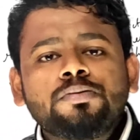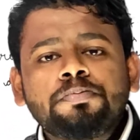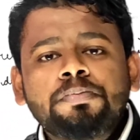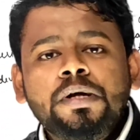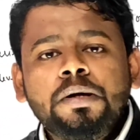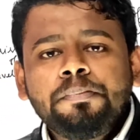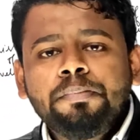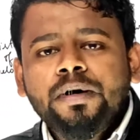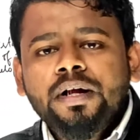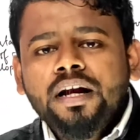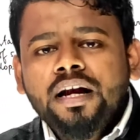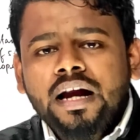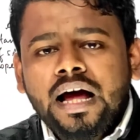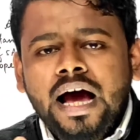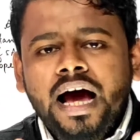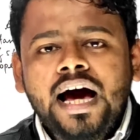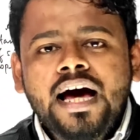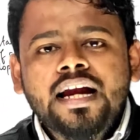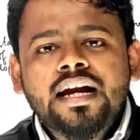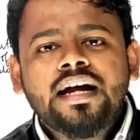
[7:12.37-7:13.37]
you people
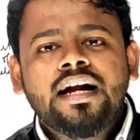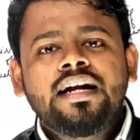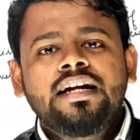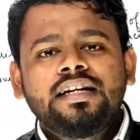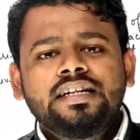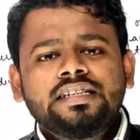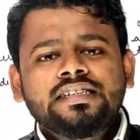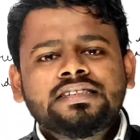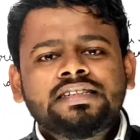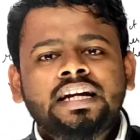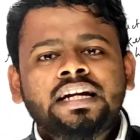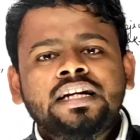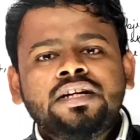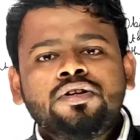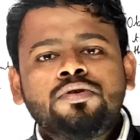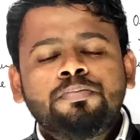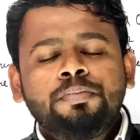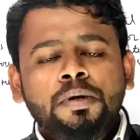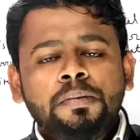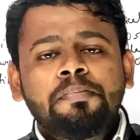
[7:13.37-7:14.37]
are understanding,
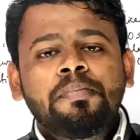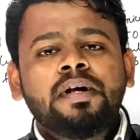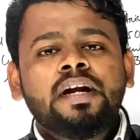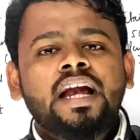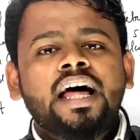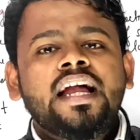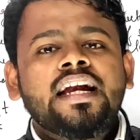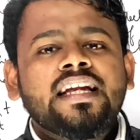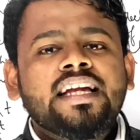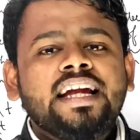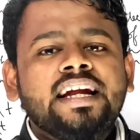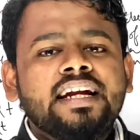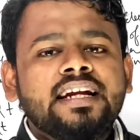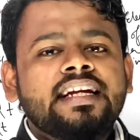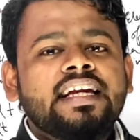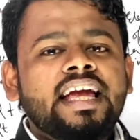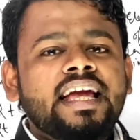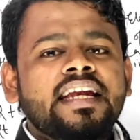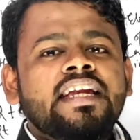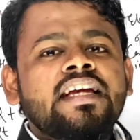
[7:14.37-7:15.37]
you people are
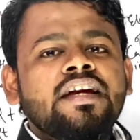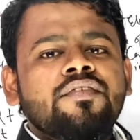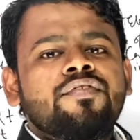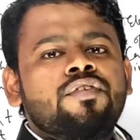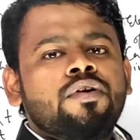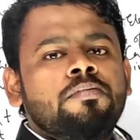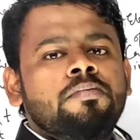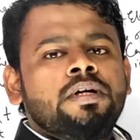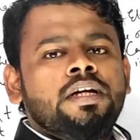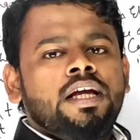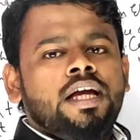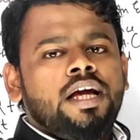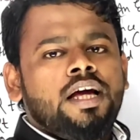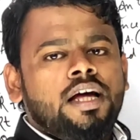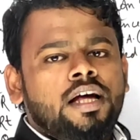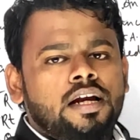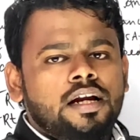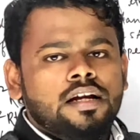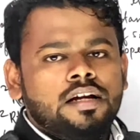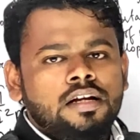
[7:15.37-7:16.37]
gaining from
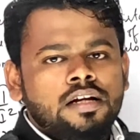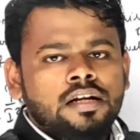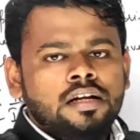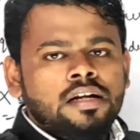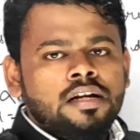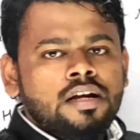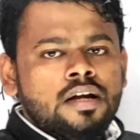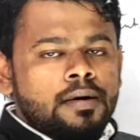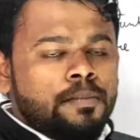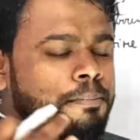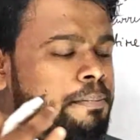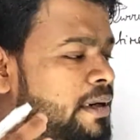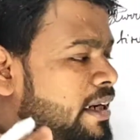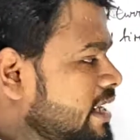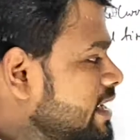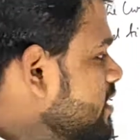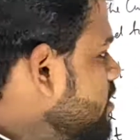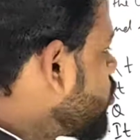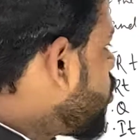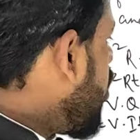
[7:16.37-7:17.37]
here.
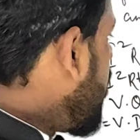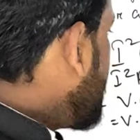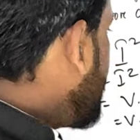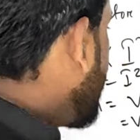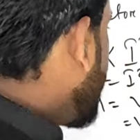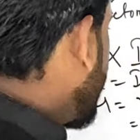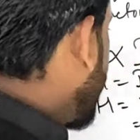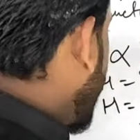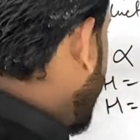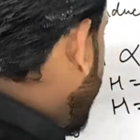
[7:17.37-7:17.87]
Please comment